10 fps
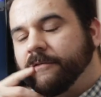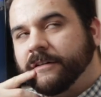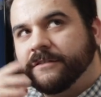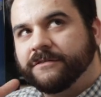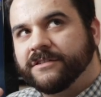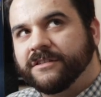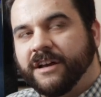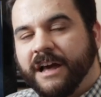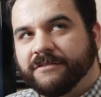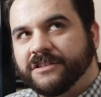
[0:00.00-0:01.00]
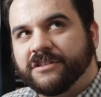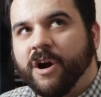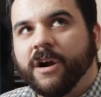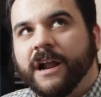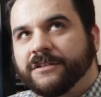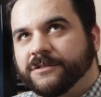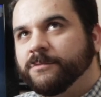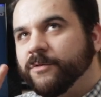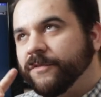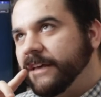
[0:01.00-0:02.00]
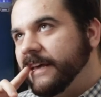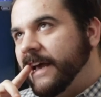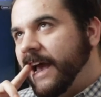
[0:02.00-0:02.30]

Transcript: what counts as an art house movie? movie.